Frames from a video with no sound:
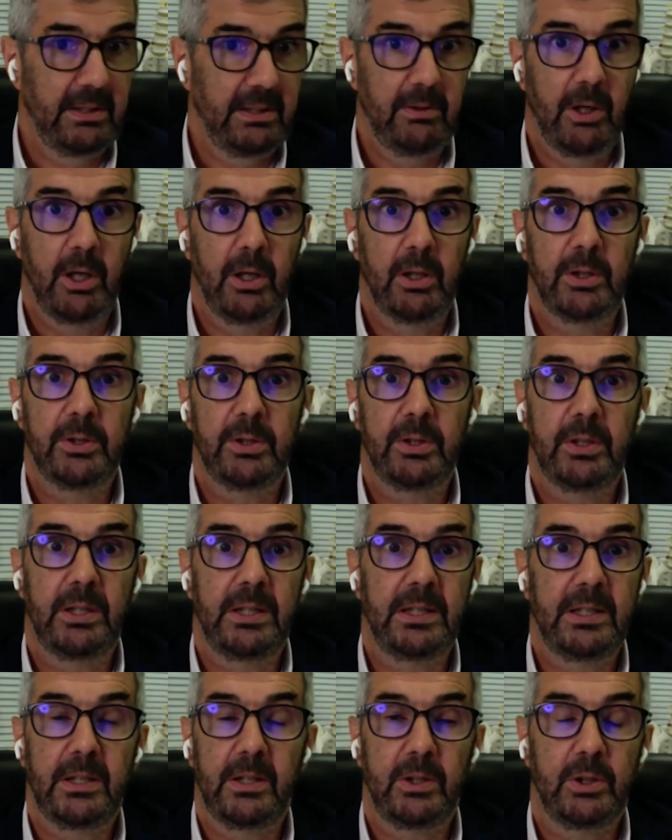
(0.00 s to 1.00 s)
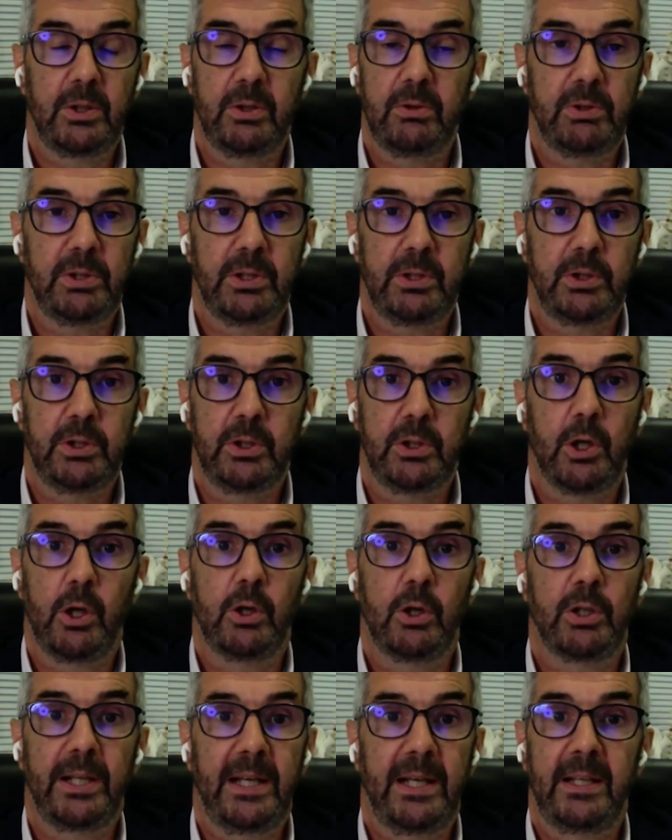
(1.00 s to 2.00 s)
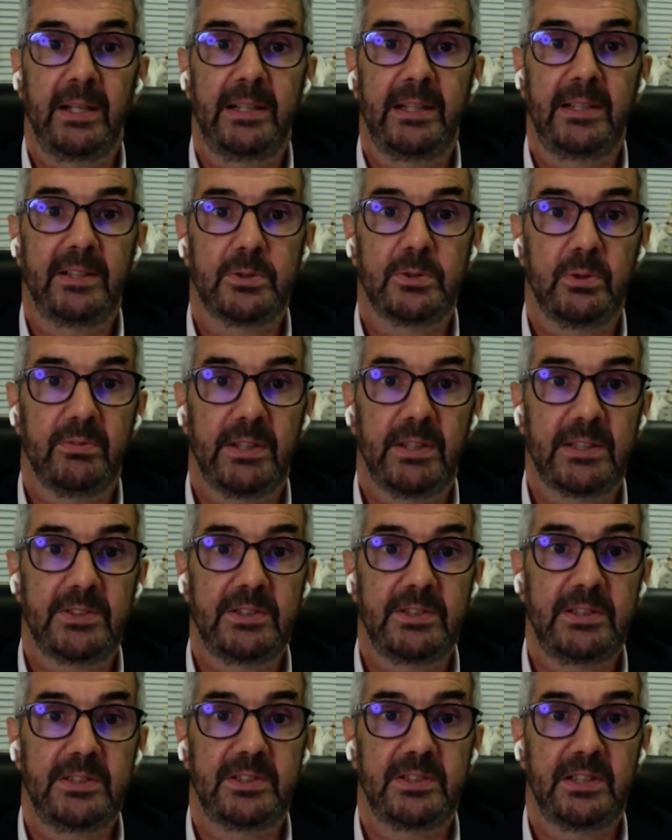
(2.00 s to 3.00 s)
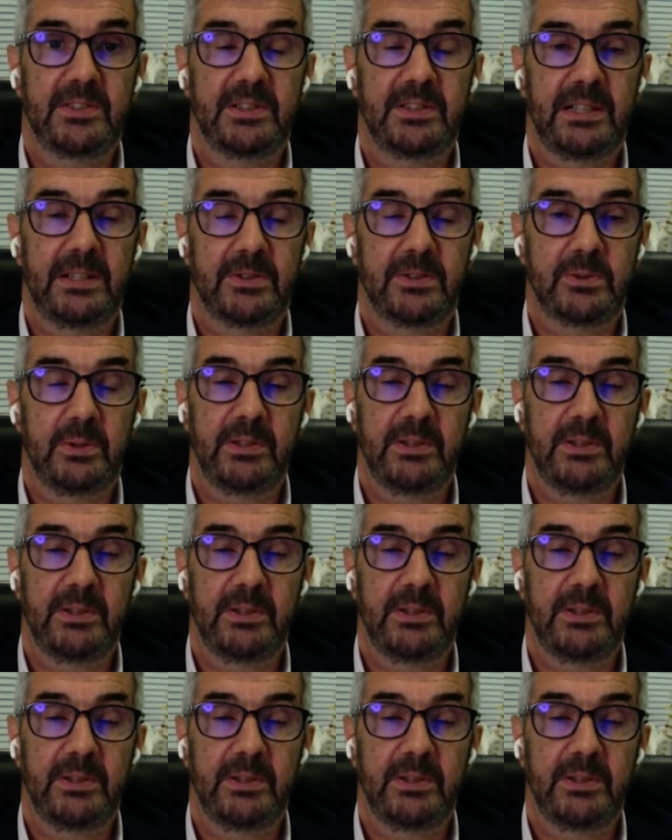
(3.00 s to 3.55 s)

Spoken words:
There are, you can't get into a vaccine centre now.